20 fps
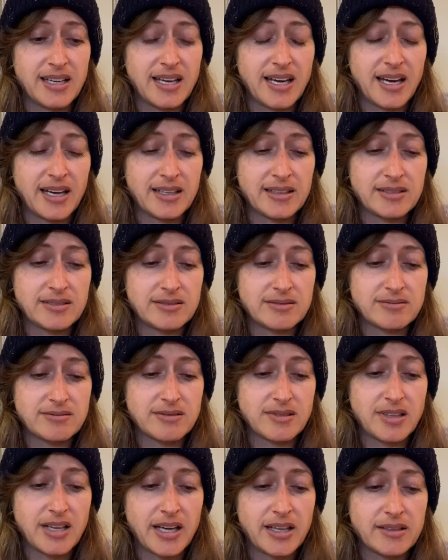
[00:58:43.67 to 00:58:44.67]
and
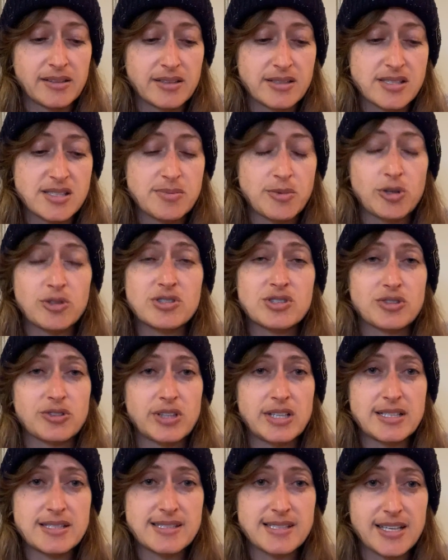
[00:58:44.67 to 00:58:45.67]
and the smoke
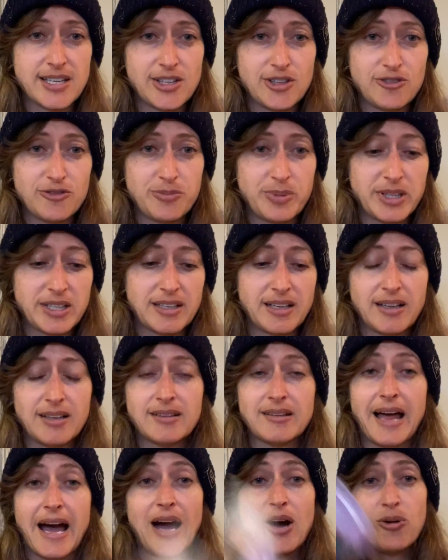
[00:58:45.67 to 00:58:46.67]
screens that you've been
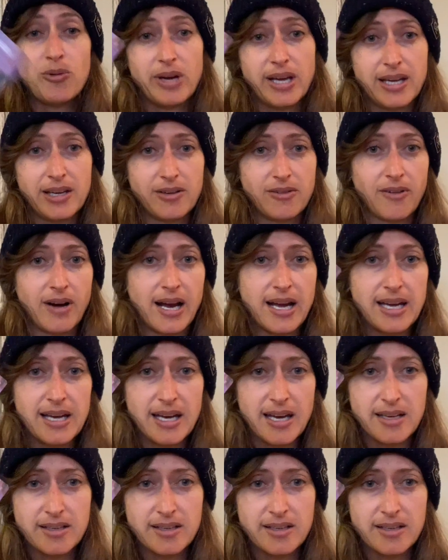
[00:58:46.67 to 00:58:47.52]
allowing, right?